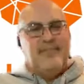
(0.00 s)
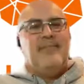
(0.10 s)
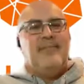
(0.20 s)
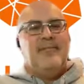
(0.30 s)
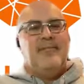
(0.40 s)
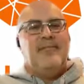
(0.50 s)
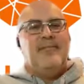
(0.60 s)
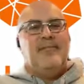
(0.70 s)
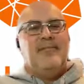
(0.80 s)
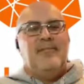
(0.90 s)

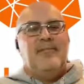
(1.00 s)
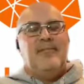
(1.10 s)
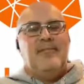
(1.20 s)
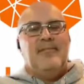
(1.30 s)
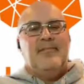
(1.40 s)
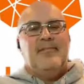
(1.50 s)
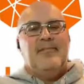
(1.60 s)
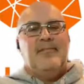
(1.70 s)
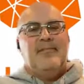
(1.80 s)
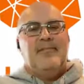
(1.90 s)

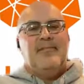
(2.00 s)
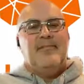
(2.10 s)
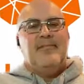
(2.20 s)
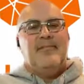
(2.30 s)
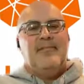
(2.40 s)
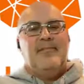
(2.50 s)
The person shown says nothing.